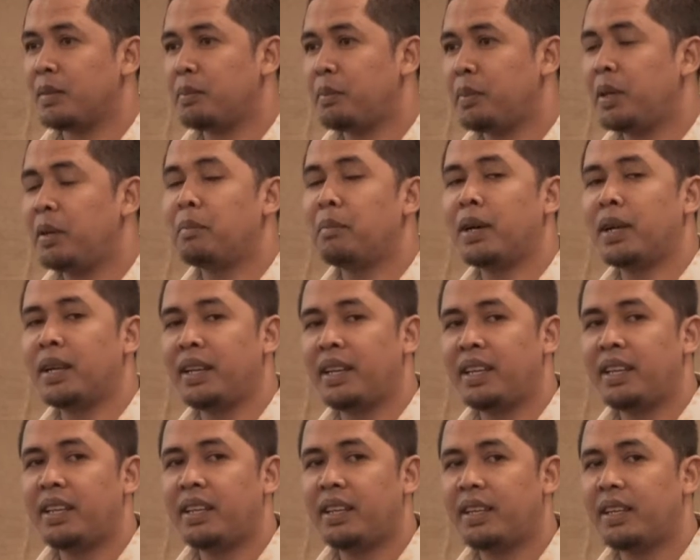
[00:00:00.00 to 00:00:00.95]
big
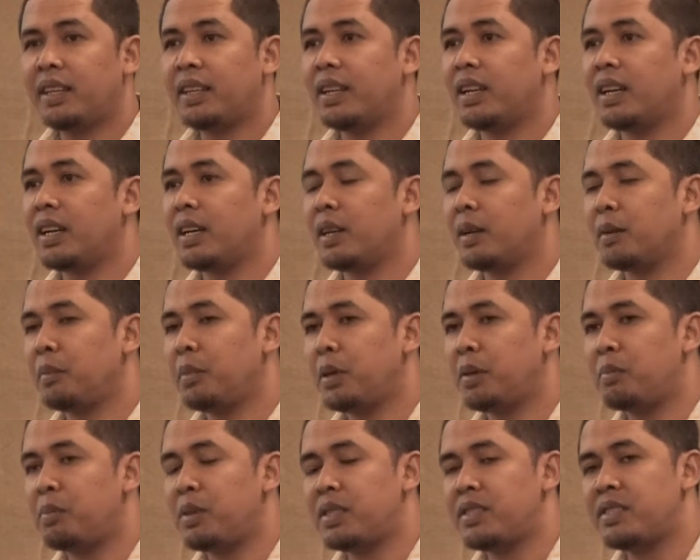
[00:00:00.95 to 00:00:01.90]
money, big
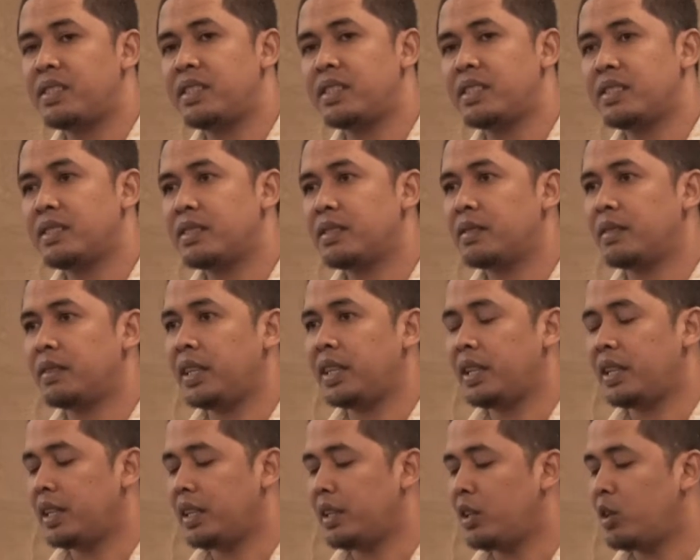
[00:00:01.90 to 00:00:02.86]
business,
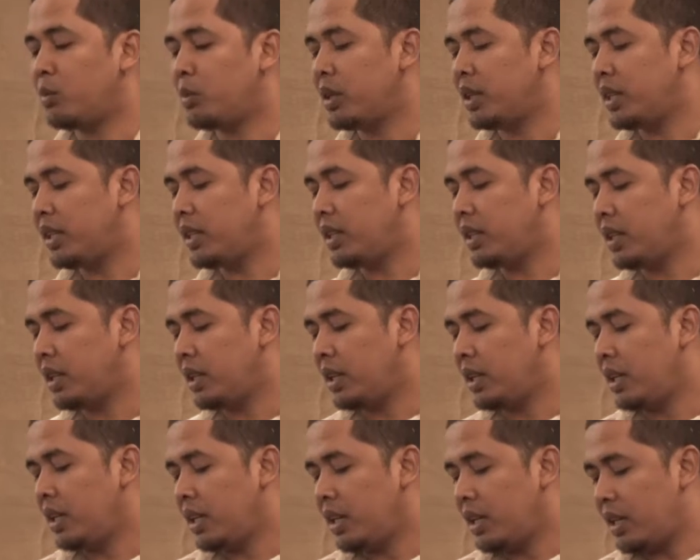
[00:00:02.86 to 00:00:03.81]
they normally
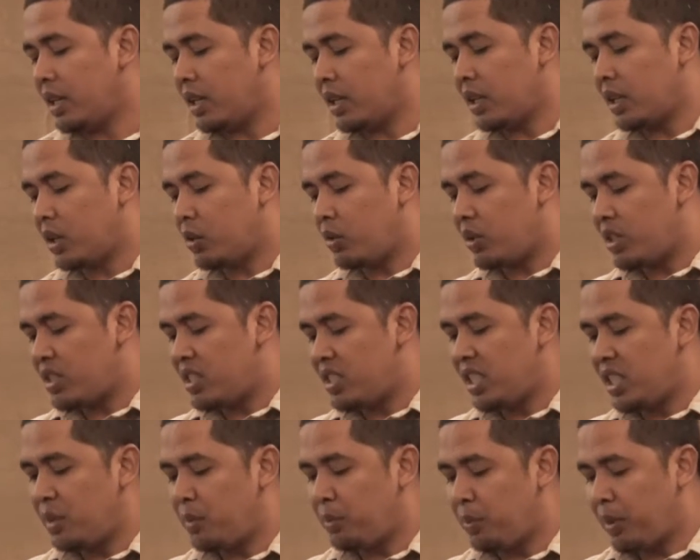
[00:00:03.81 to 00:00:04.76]
could
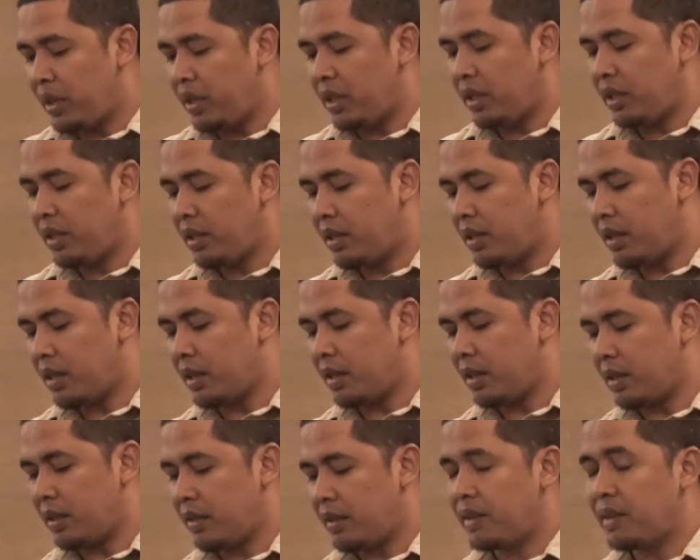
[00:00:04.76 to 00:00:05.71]
easily pay
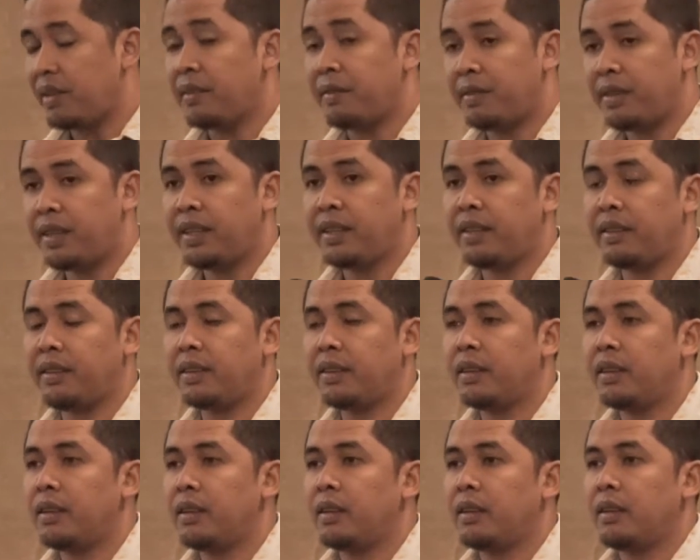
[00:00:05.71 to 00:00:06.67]
the fine.
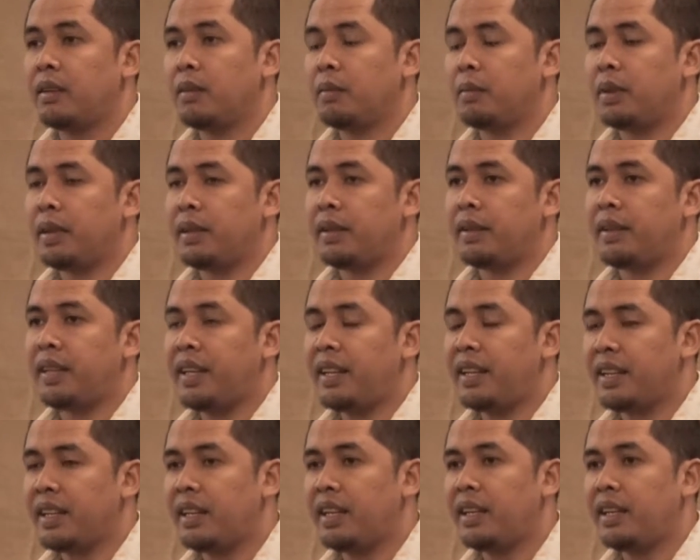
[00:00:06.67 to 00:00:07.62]
But then
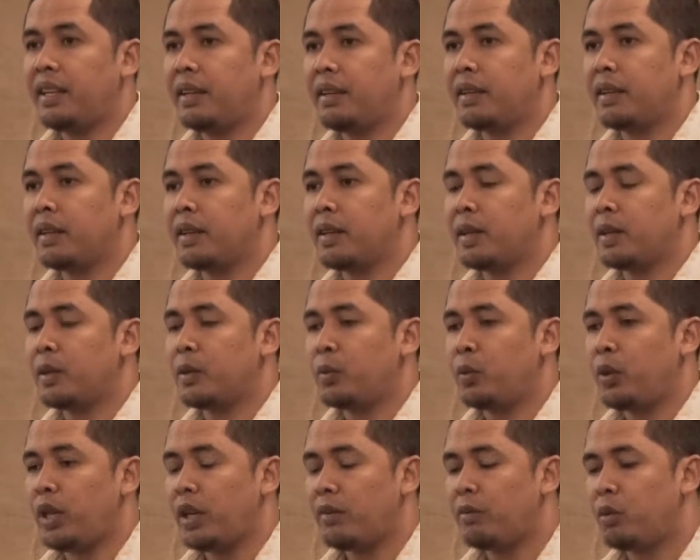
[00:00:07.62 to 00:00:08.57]
again,
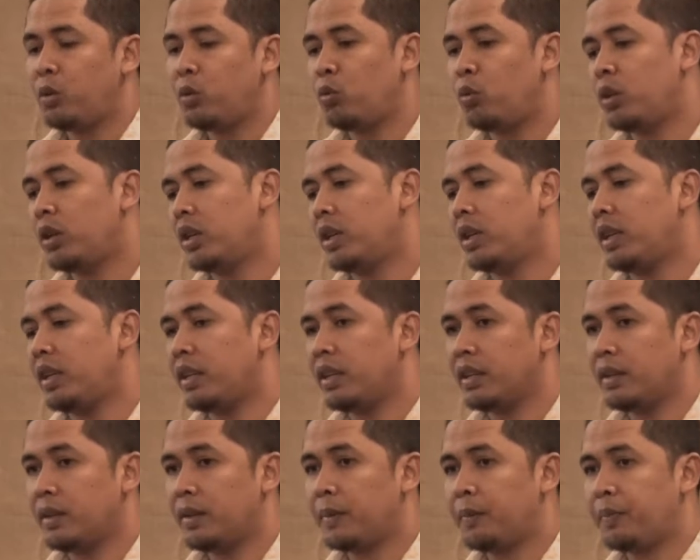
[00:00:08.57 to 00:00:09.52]
we have to work in
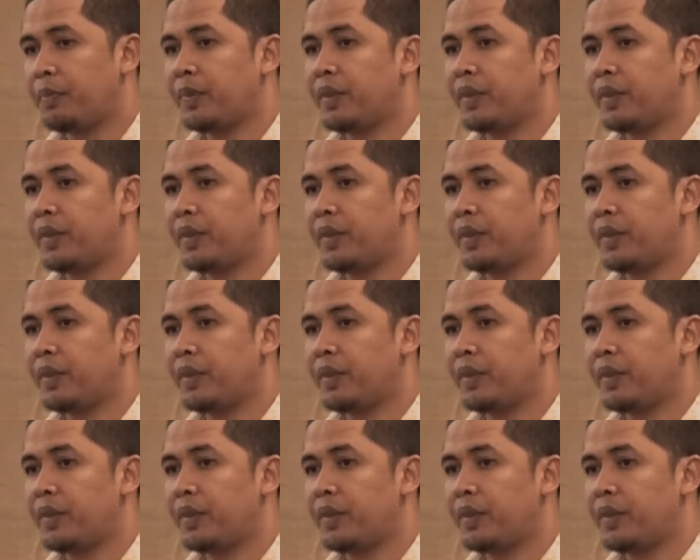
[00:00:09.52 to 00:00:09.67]
the